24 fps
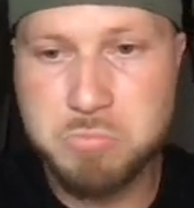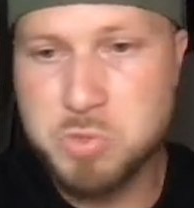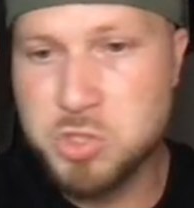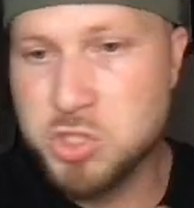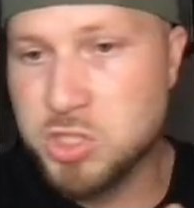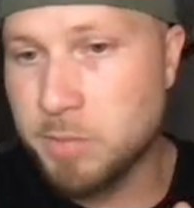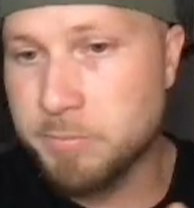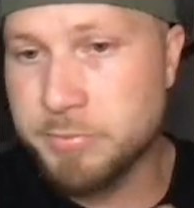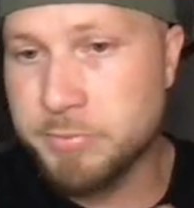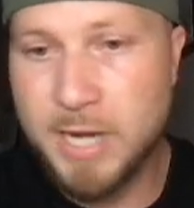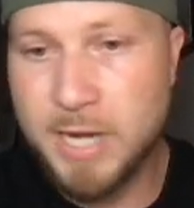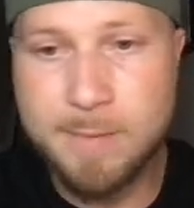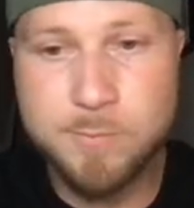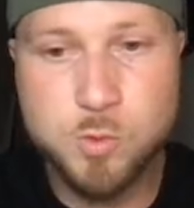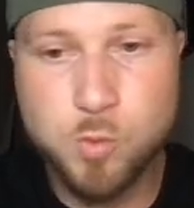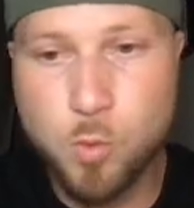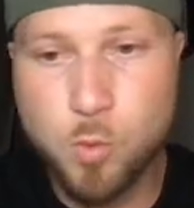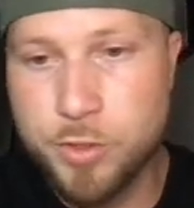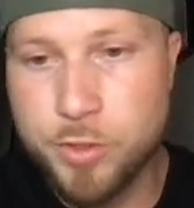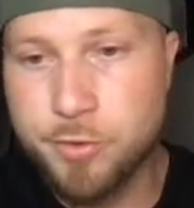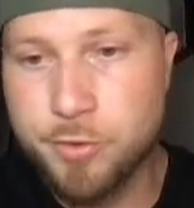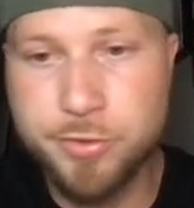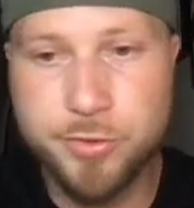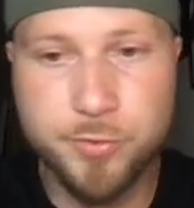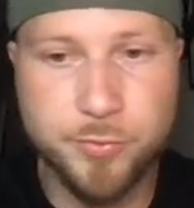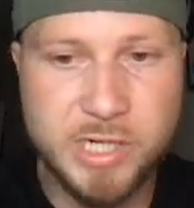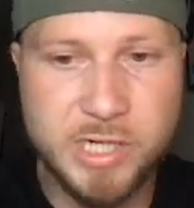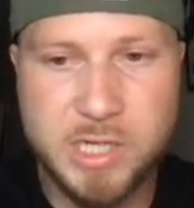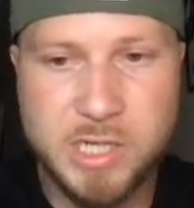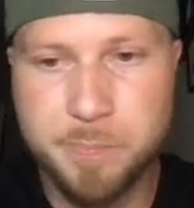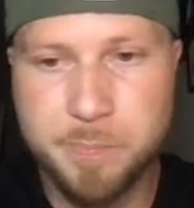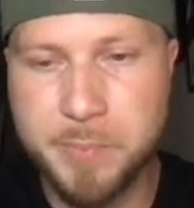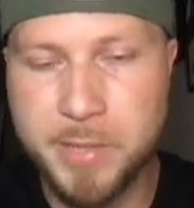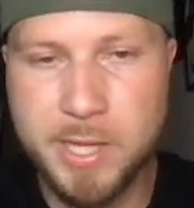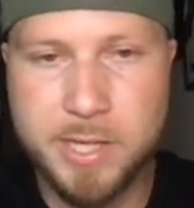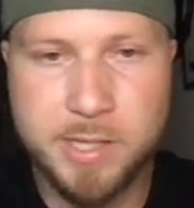Sometimes 1 to 3
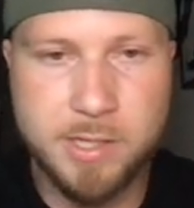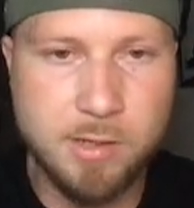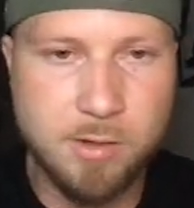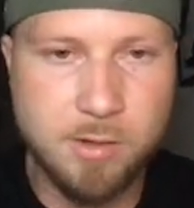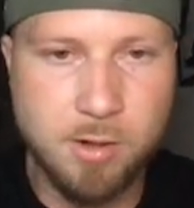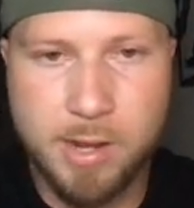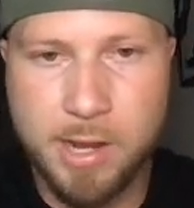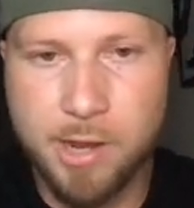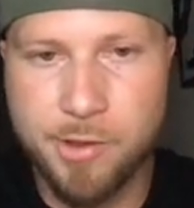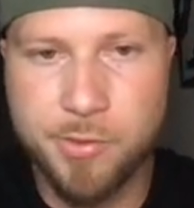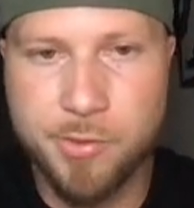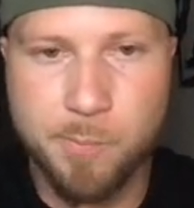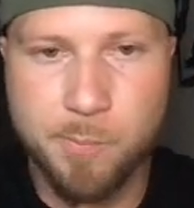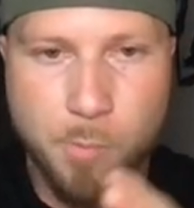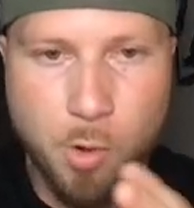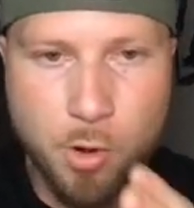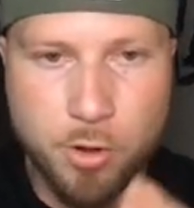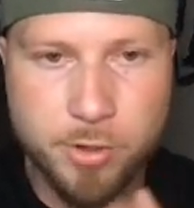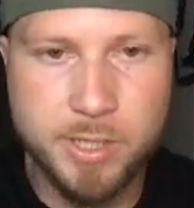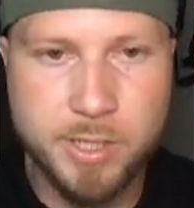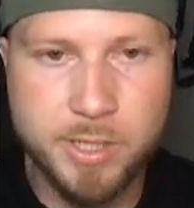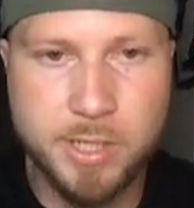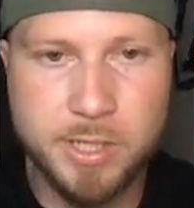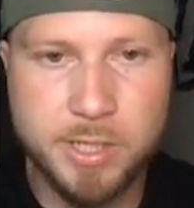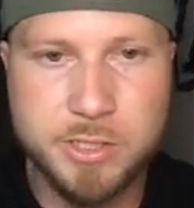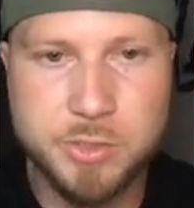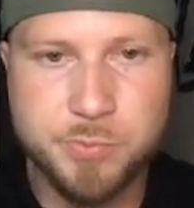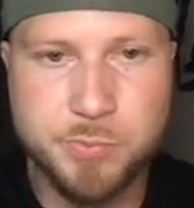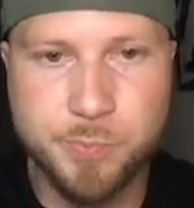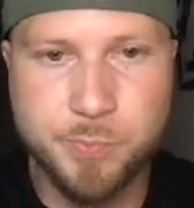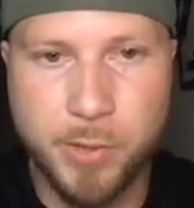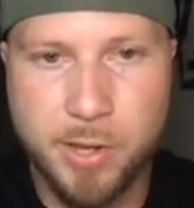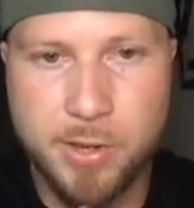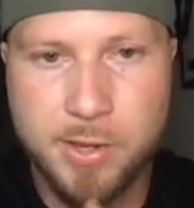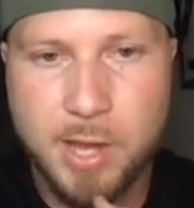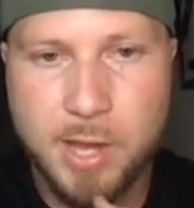depending on how the market is,
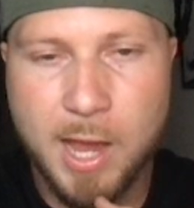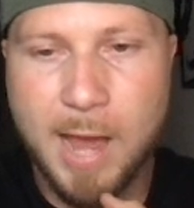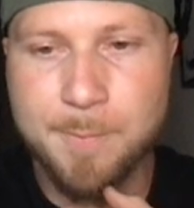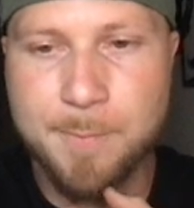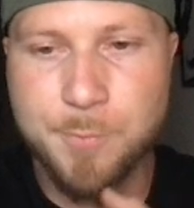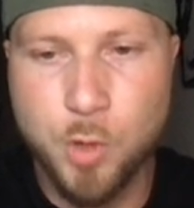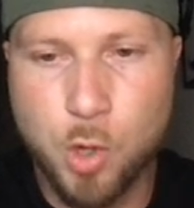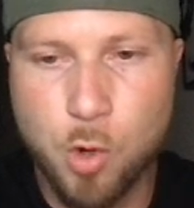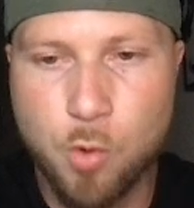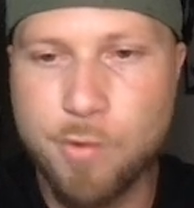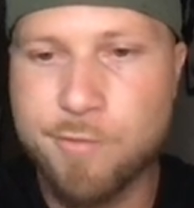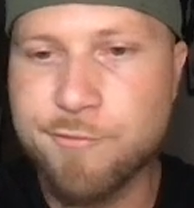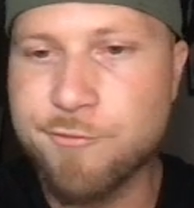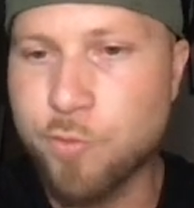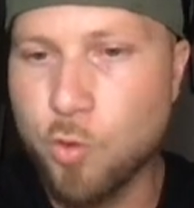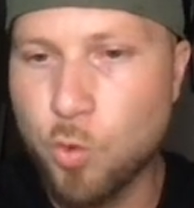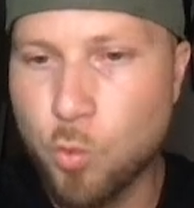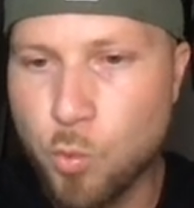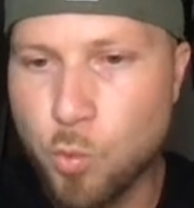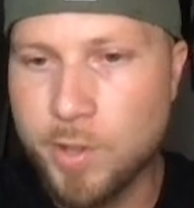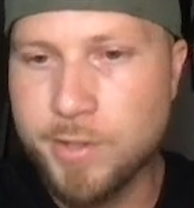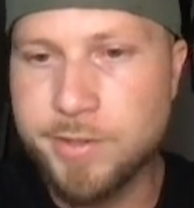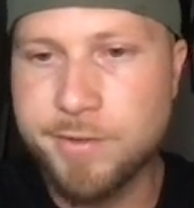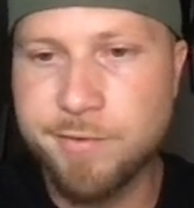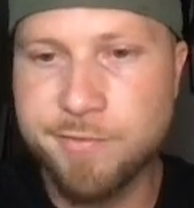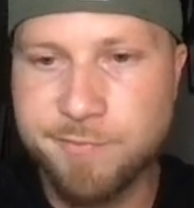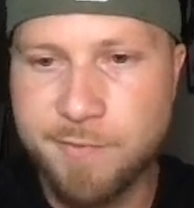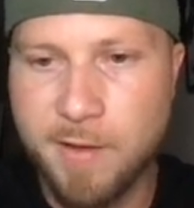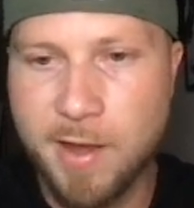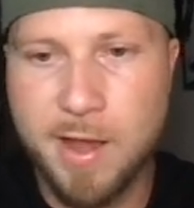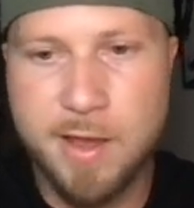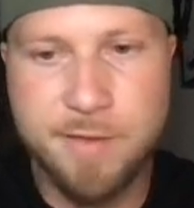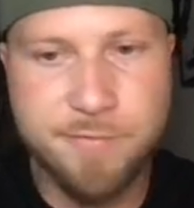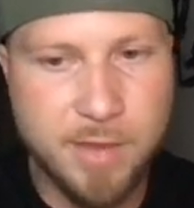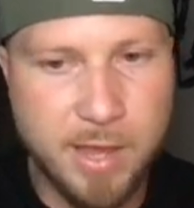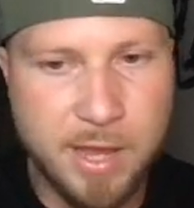but I'm going for a 1 to
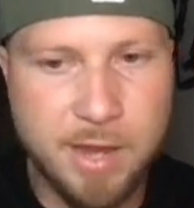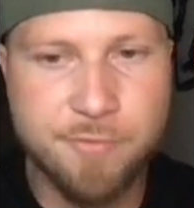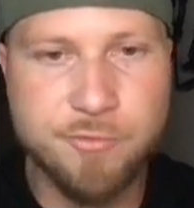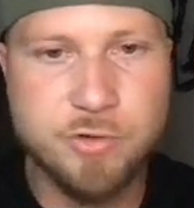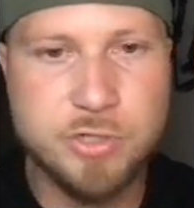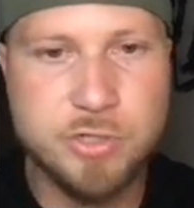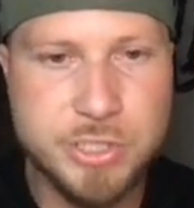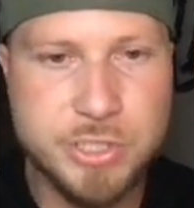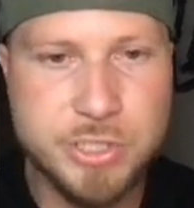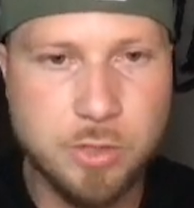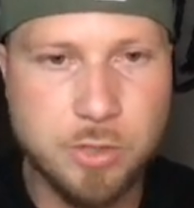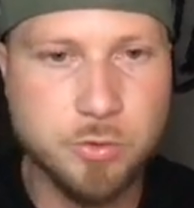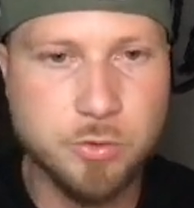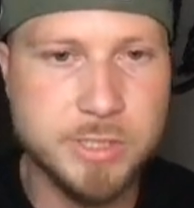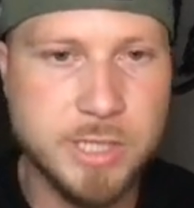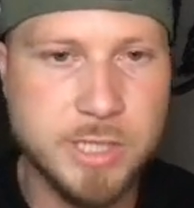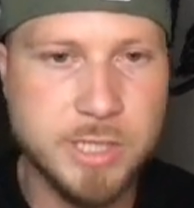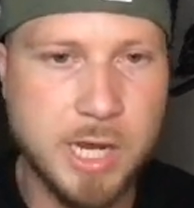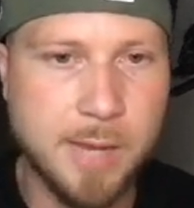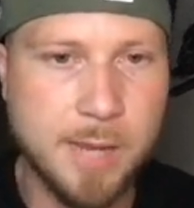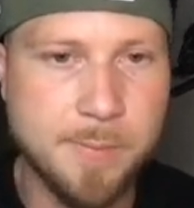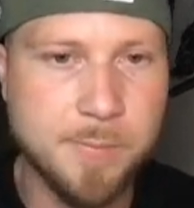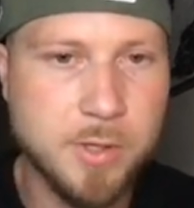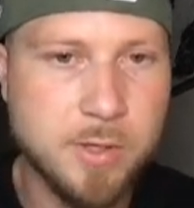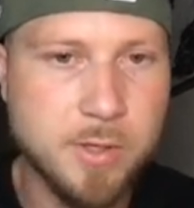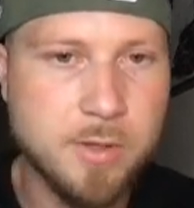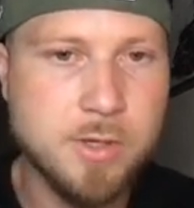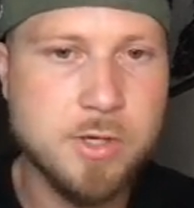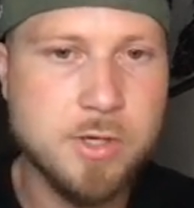5 every single time.